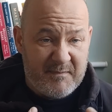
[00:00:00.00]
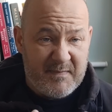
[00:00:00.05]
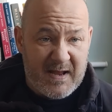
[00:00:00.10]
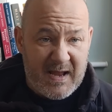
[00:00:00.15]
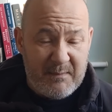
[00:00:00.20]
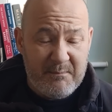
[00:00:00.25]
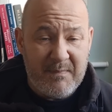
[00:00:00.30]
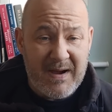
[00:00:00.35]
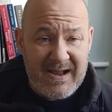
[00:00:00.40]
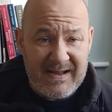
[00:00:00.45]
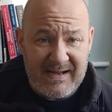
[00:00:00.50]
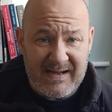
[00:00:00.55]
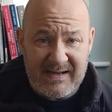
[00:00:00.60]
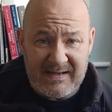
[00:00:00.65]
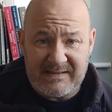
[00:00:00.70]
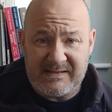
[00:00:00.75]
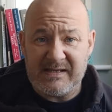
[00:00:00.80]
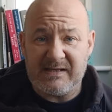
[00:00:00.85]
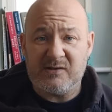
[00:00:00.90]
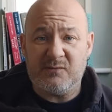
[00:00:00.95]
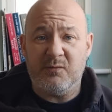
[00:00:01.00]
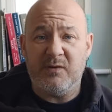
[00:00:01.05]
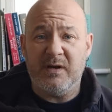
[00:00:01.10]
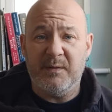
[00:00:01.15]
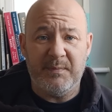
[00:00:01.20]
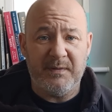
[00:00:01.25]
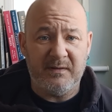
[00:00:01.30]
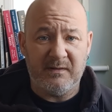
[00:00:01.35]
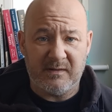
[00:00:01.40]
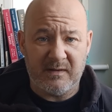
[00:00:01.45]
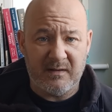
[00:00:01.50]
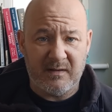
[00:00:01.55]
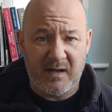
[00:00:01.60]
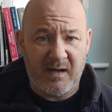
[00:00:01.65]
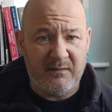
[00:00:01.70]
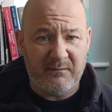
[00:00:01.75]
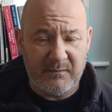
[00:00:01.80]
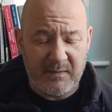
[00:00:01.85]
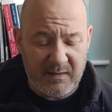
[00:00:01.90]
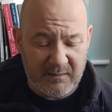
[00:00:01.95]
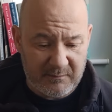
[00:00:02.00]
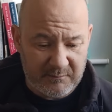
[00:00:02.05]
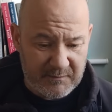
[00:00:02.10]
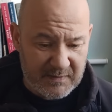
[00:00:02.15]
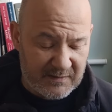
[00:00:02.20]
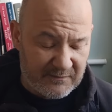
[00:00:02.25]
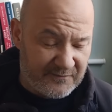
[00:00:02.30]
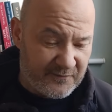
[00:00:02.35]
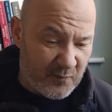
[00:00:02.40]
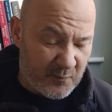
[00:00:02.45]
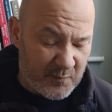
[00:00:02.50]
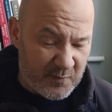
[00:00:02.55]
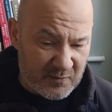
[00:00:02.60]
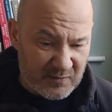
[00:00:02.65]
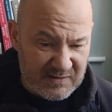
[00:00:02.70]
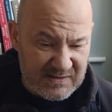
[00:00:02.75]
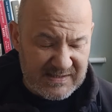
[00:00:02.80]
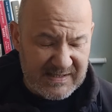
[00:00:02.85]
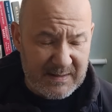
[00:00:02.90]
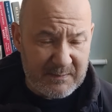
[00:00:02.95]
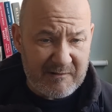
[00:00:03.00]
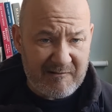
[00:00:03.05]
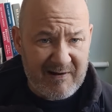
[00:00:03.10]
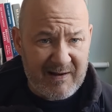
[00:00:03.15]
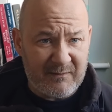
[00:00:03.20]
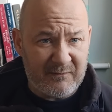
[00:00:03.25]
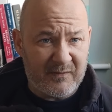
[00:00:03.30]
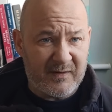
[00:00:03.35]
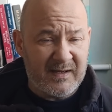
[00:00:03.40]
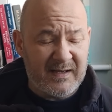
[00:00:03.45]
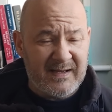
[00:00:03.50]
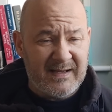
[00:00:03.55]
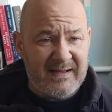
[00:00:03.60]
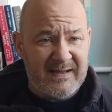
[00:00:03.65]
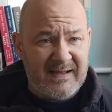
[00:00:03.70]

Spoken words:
in my eyes, that's what you build a football team around.